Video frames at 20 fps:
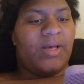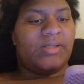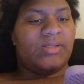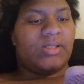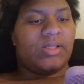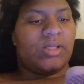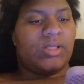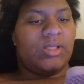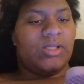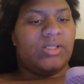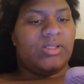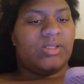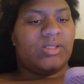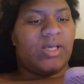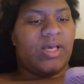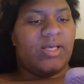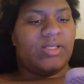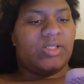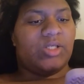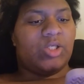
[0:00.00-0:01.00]
basically
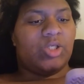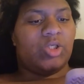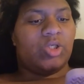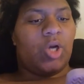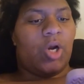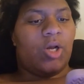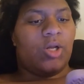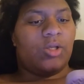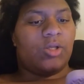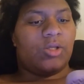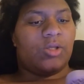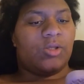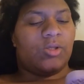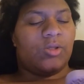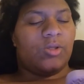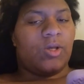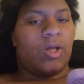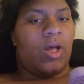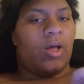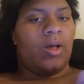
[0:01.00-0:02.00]
says to Charlotte,
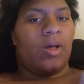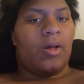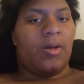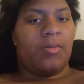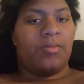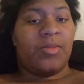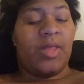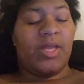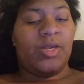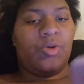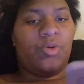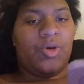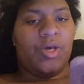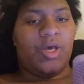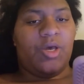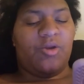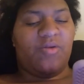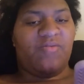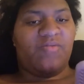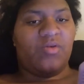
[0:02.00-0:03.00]
they do an
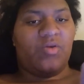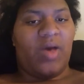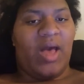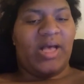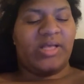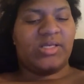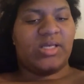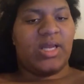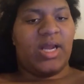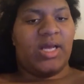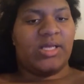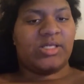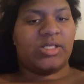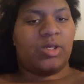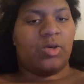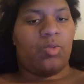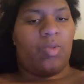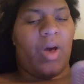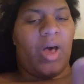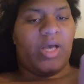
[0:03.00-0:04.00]
interview asking
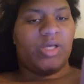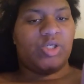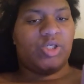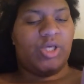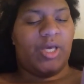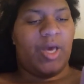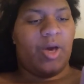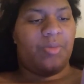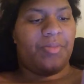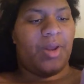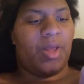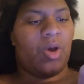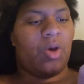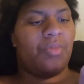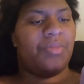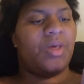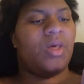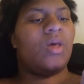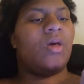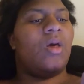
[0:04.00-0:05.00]
Asuka why she helped
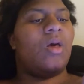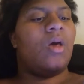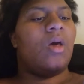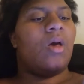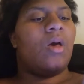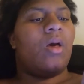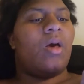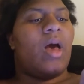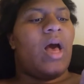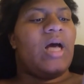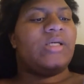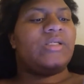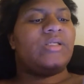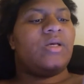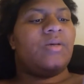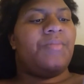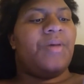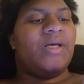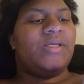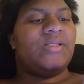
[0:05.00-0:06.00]
Naomi.
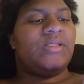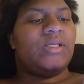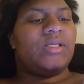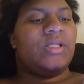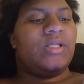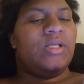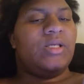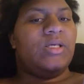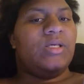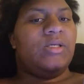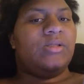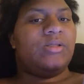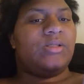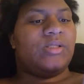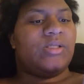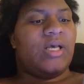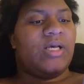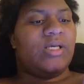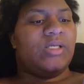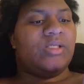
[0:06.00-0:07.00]
Asuka basically
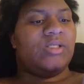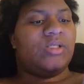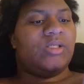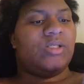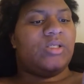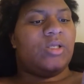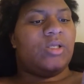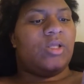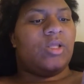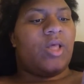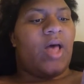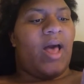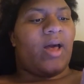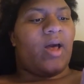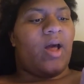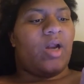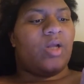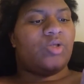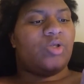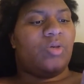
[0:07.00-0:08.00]
says the
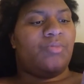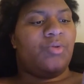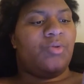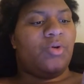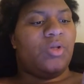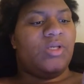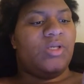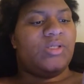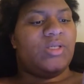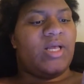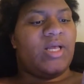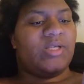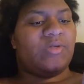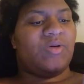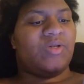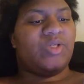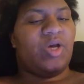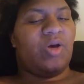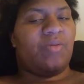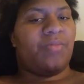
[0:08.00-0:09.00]
Iconics are bullies, and that's
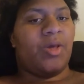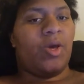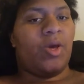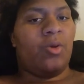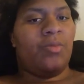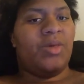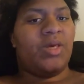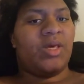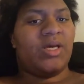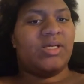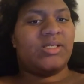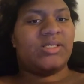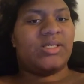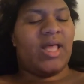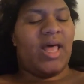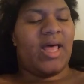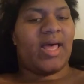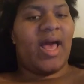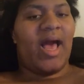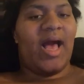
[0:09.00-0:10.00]
why she helped Naomi,
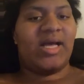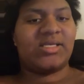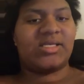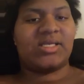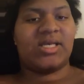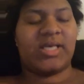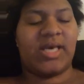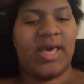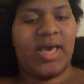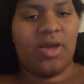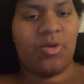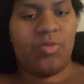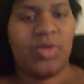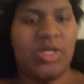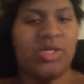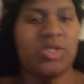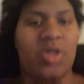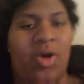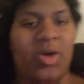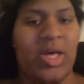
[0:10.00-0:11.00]
because like Asuka can't
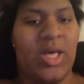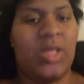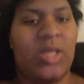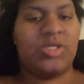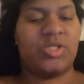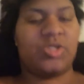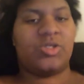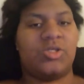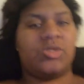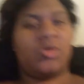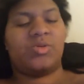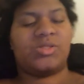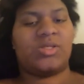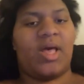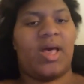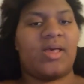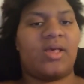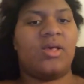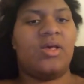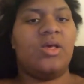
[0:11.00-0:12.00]
really talk English,
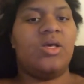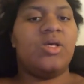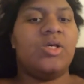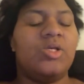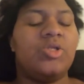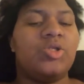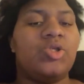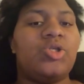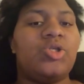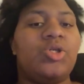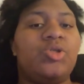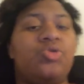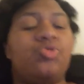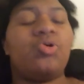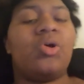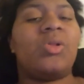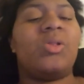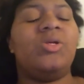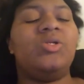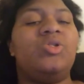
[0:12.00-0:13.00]
so it's like
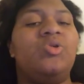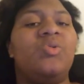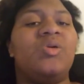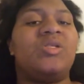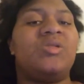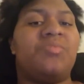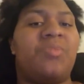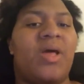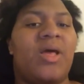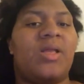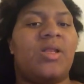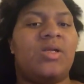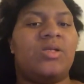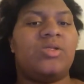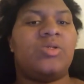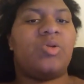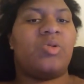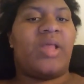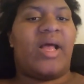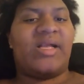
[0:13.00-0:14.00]
she's struggling to
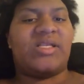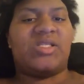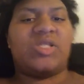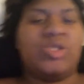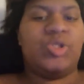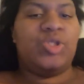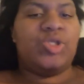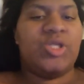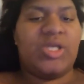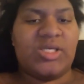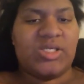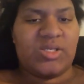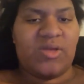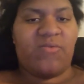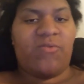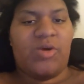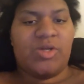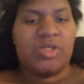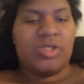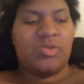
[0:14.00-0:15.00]
explain it. So that's the
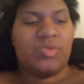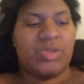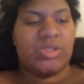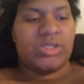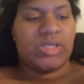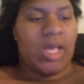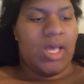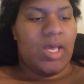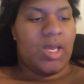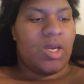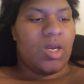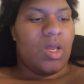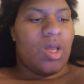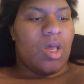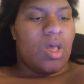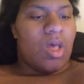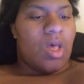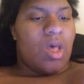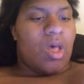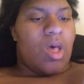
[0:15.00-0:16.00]
gist of what she was saying.
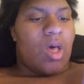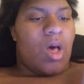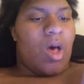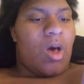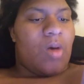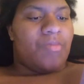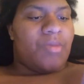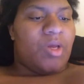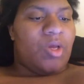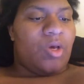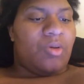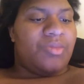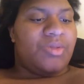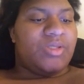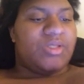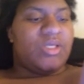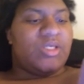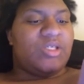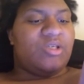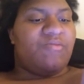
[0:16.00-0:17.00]

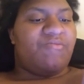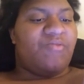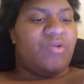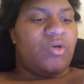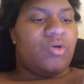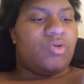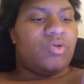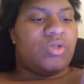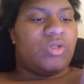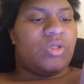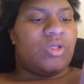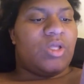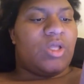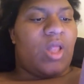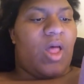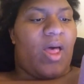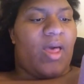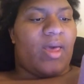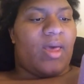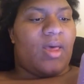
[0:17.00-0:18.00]
Naomi says she
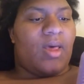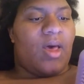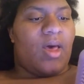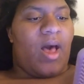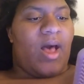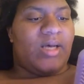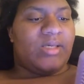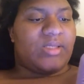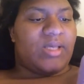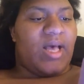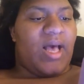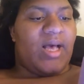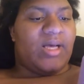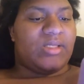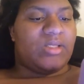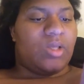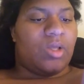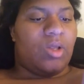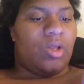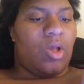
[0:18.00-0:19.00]
feels like Asuka
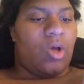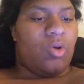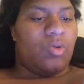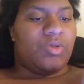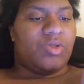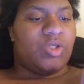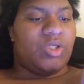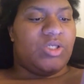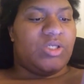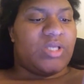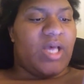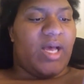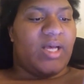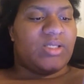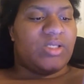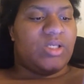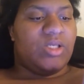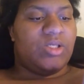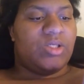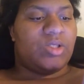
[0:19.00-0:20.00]
has the glow and she's
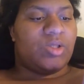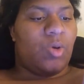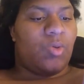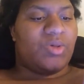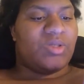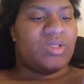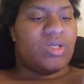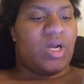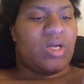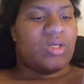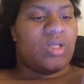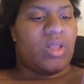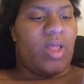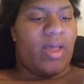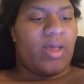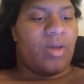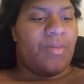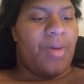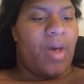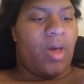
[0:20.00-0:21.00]
sassy, so what's not
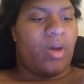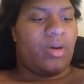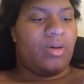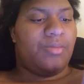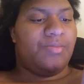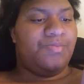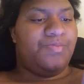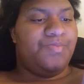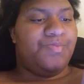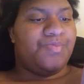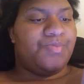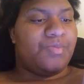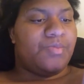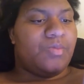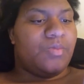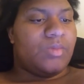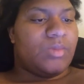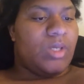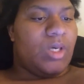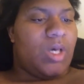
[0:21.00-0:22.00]
to like about her?
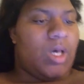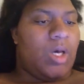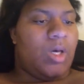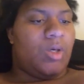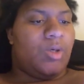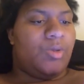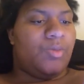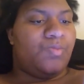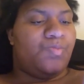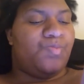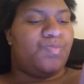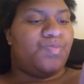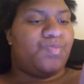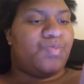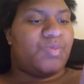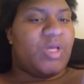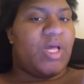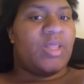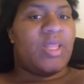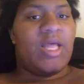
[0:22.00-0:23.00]

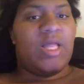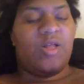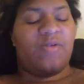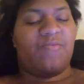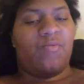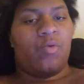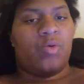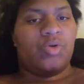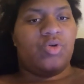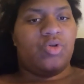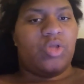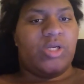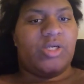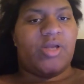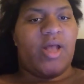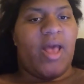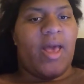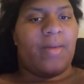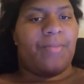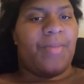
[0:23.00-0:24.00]
And they look forward to
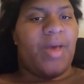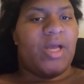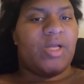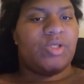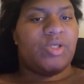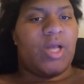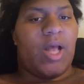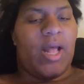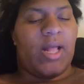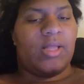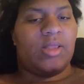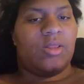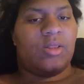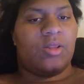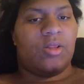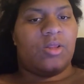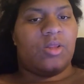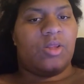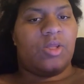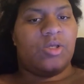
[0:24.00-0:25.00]
the tag match
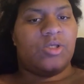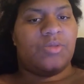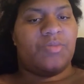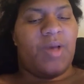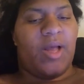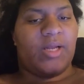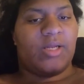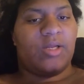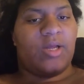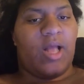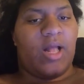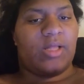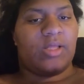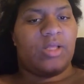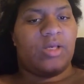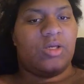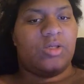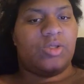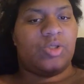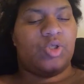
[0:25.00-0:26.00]
at
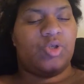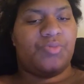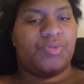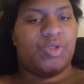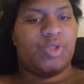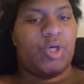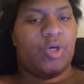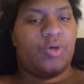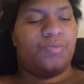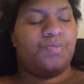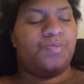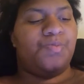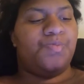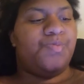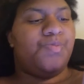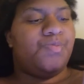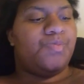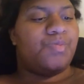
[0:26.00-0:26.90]
the Super Show.